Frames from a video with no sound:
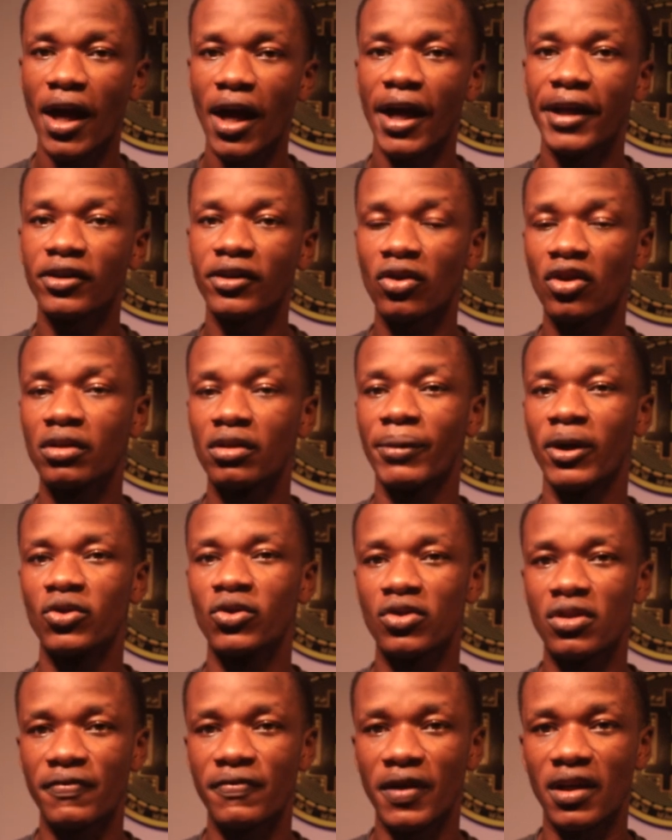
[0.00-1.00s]
and turn on the bell
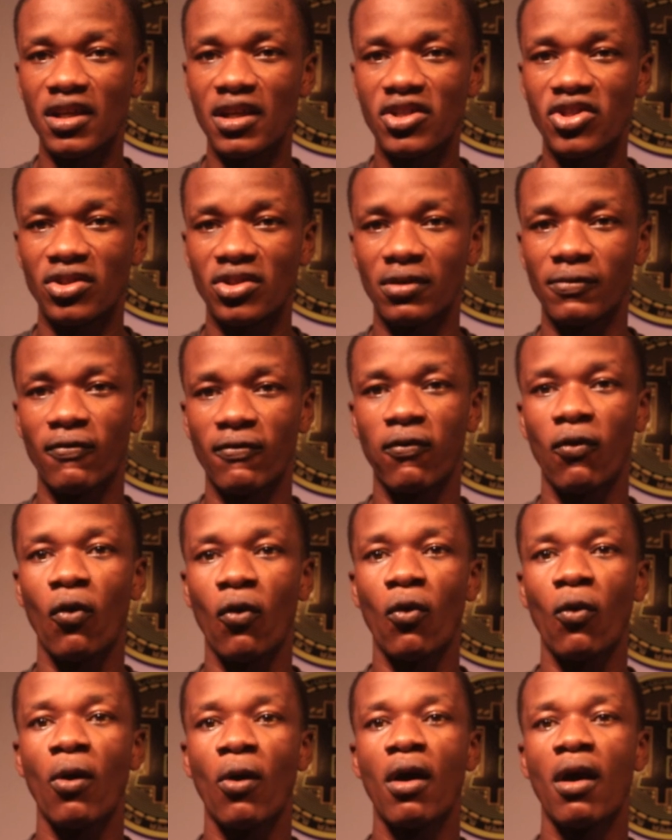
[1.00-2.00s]
notification
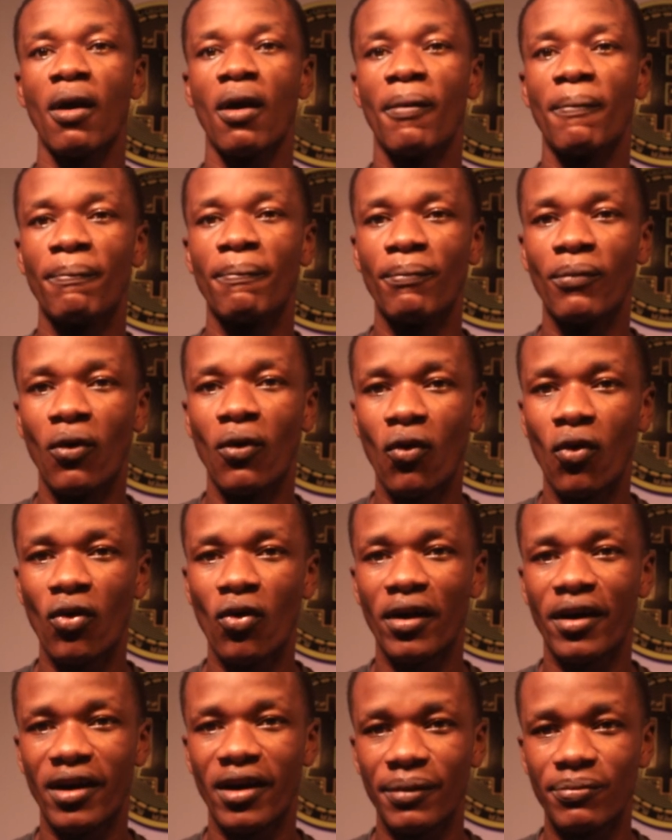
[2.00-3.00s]
for
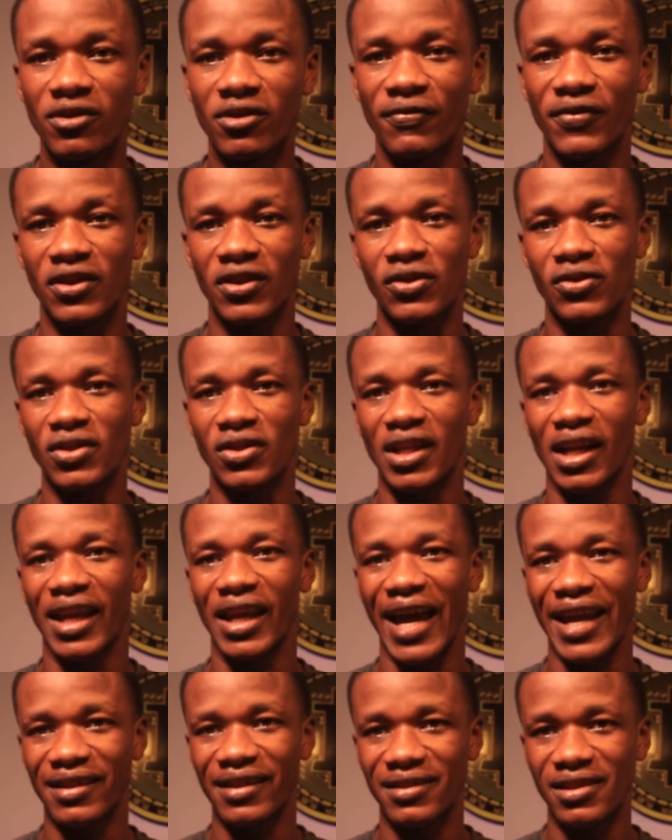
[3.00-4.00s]
more crypto videos
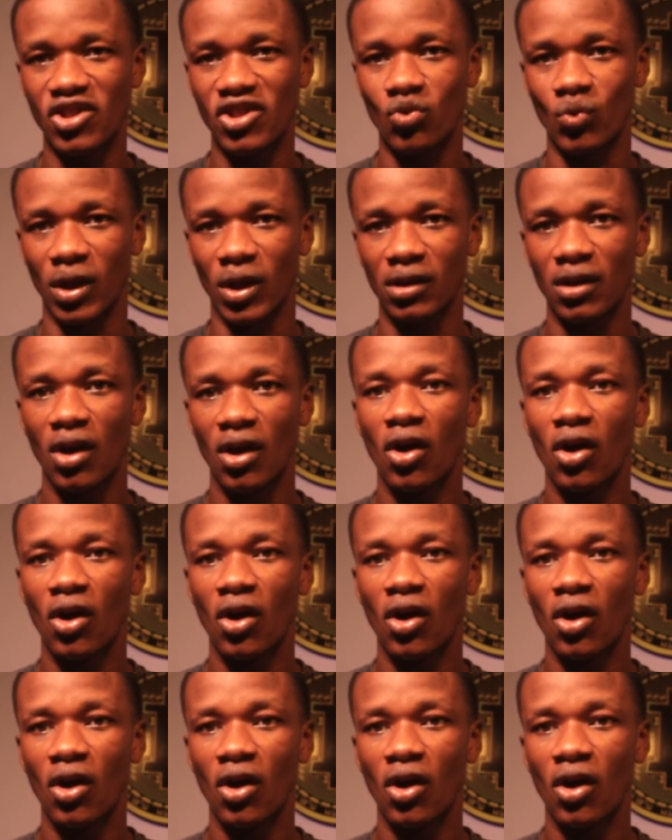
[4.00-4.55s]
like this one.